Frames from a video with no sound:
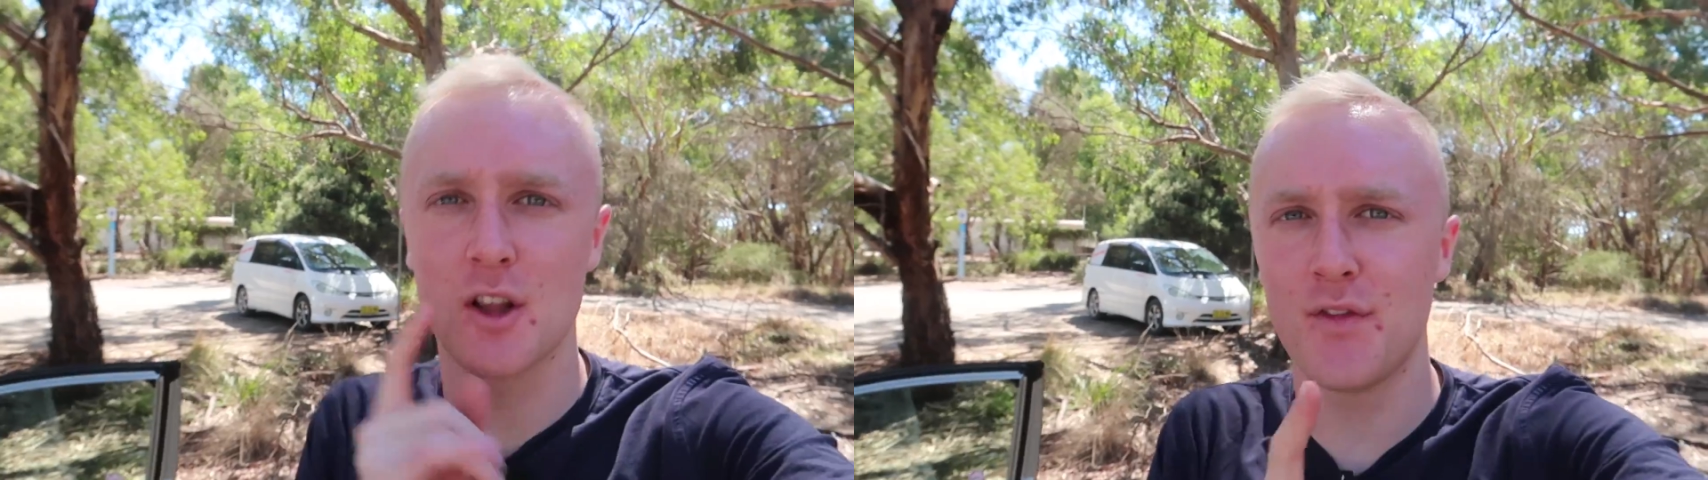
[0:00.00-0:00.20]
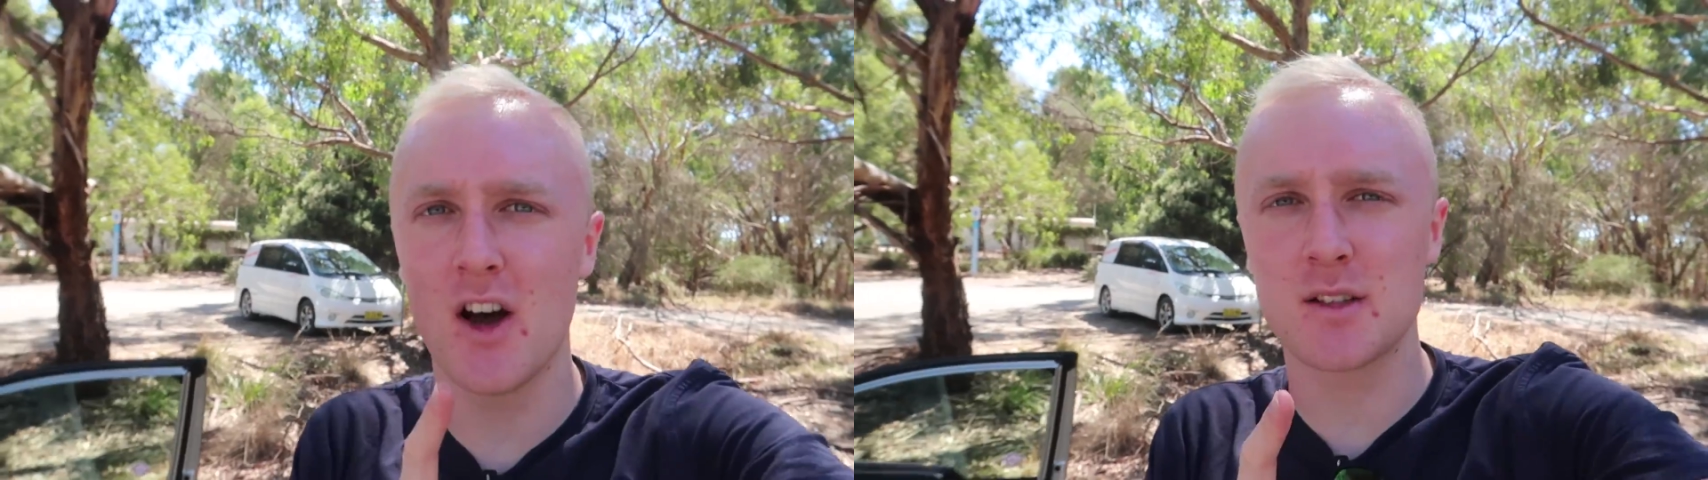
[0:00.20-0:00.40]

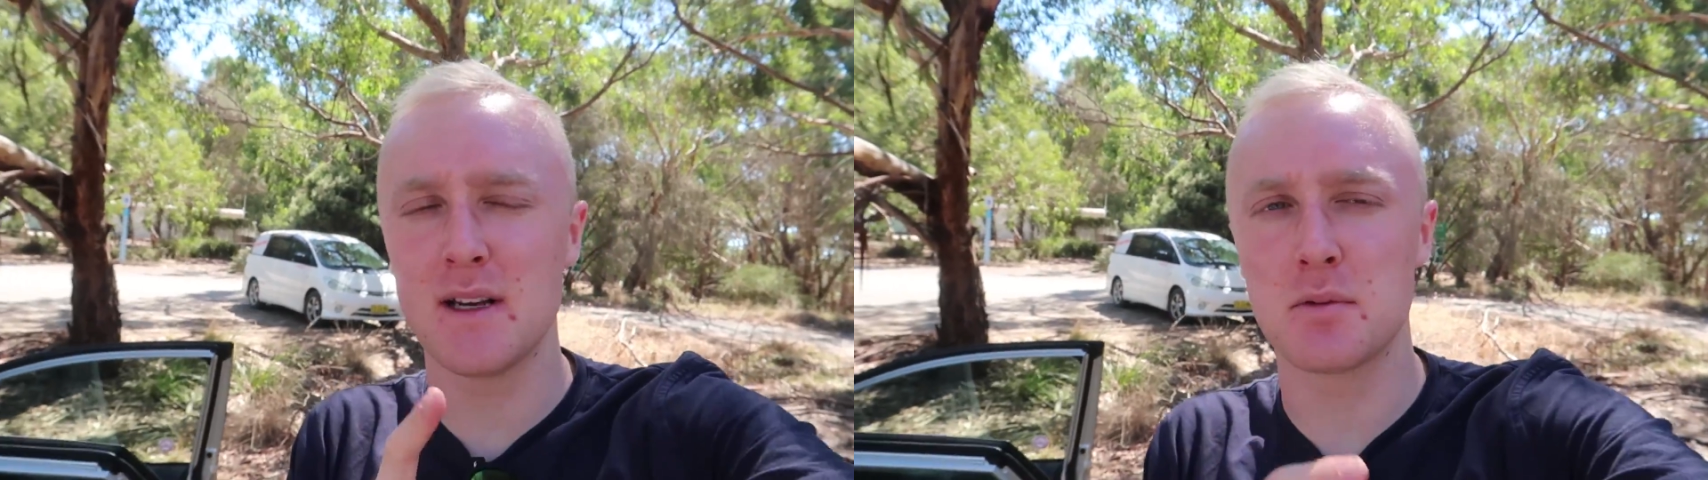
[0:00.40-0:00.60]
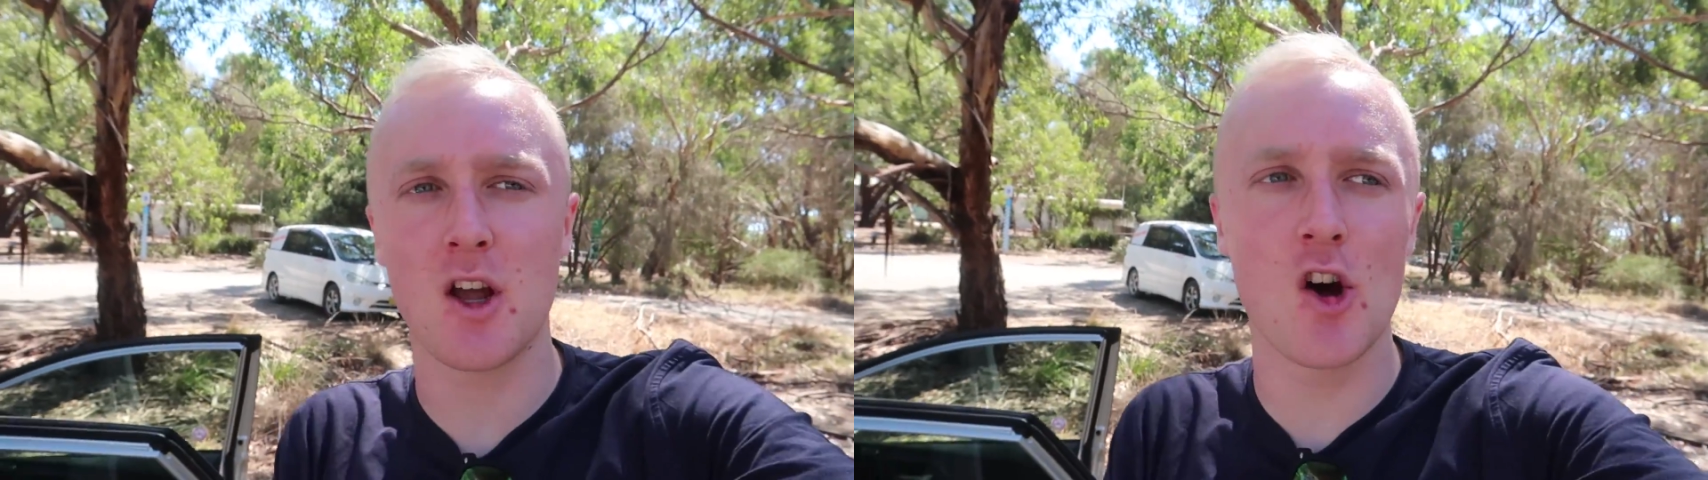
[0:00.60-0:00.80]
So the first
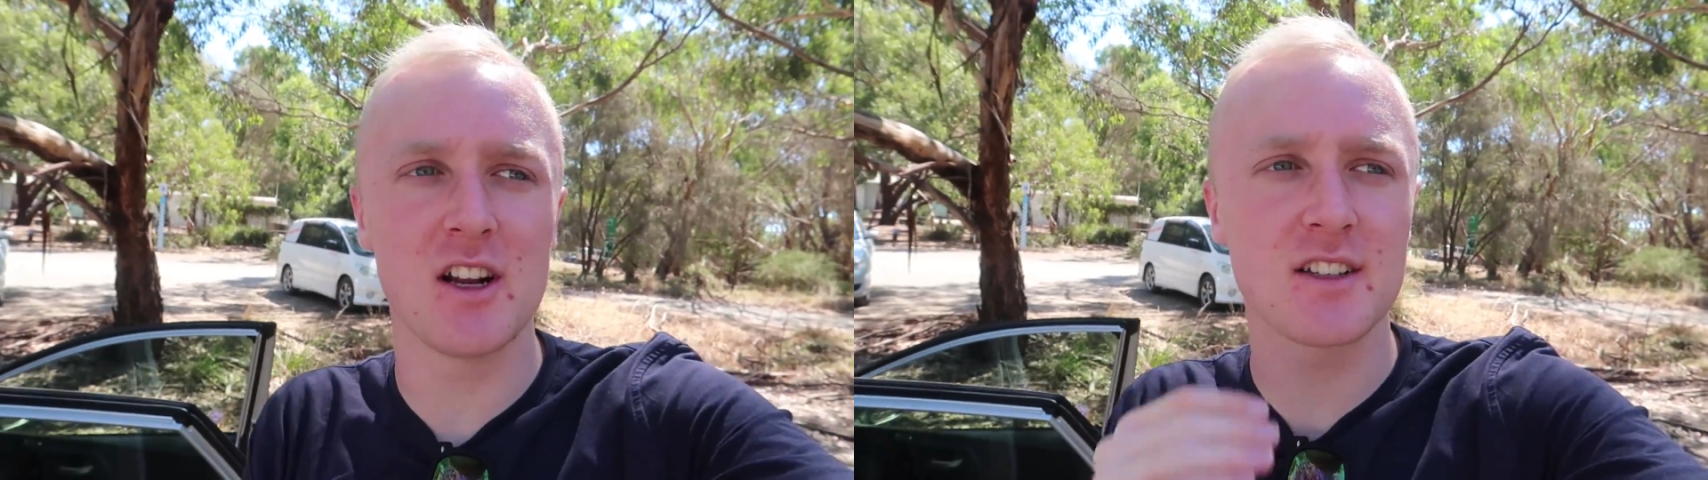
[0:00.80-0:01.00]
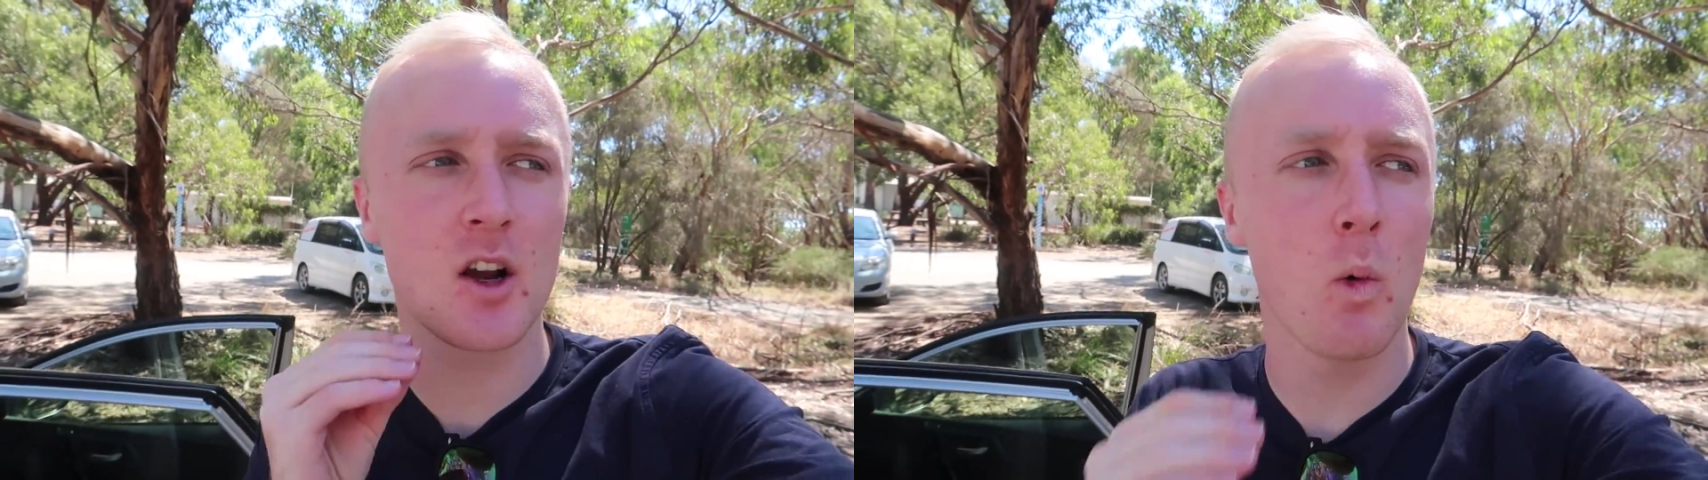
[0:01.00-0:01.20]
place we're
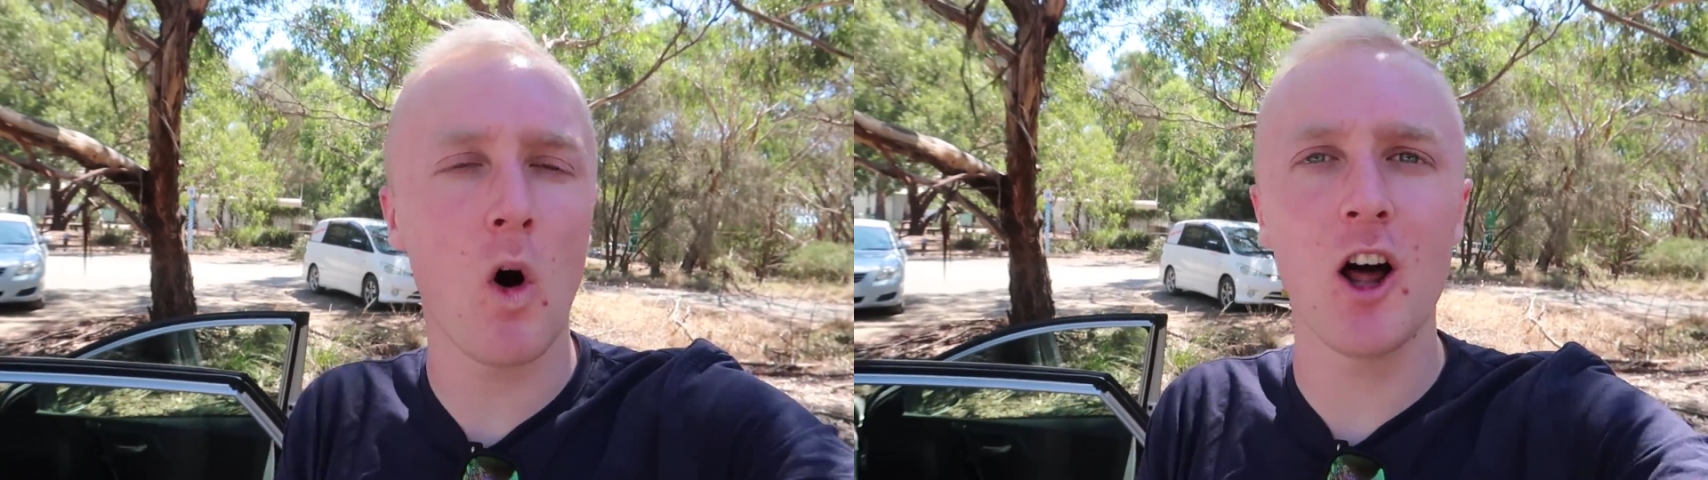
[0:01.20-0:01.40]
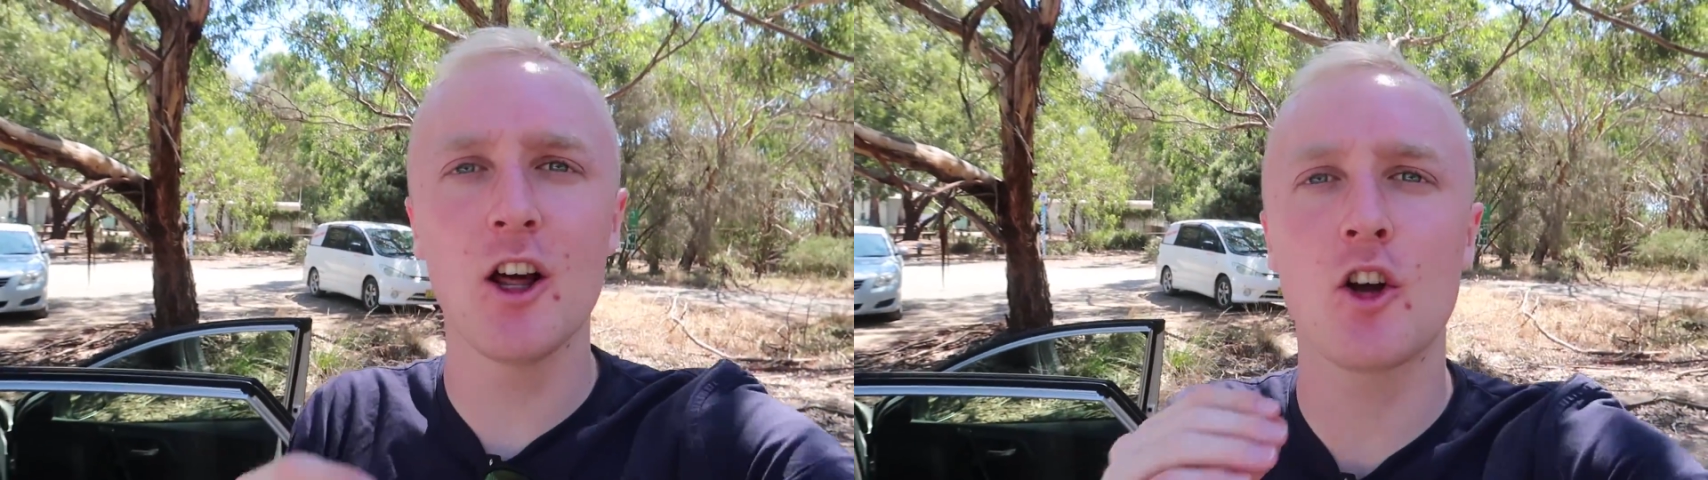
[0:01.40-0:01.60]
going is a
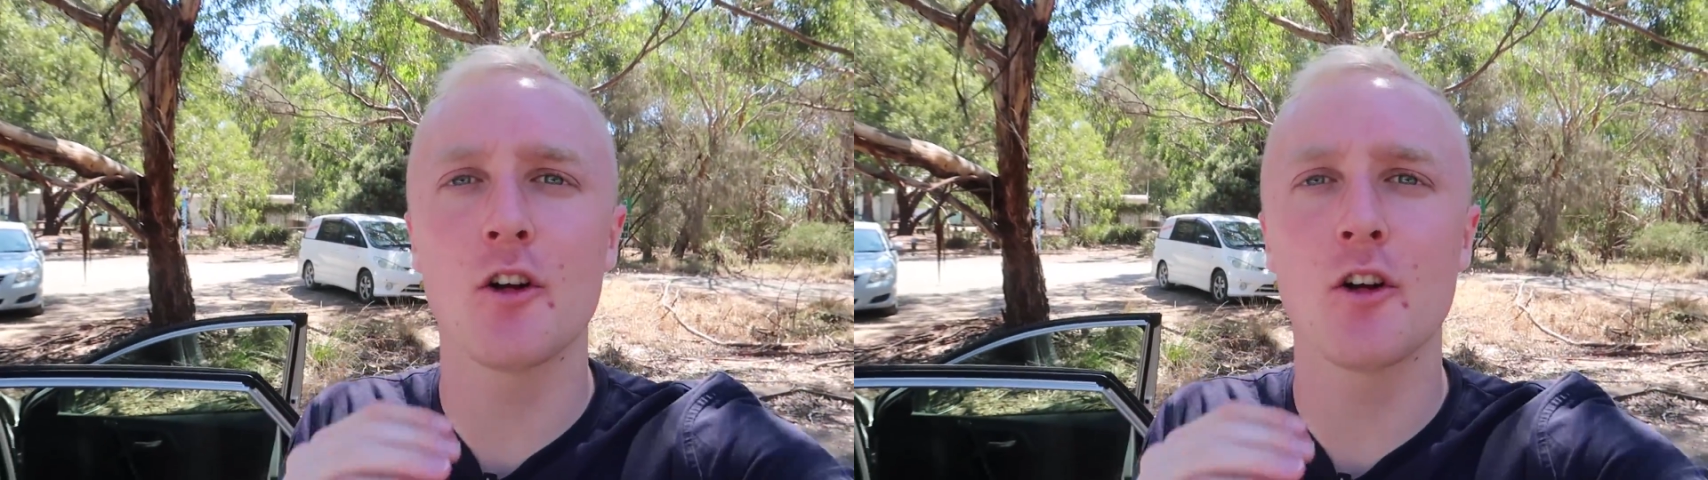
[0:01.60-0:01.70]
koala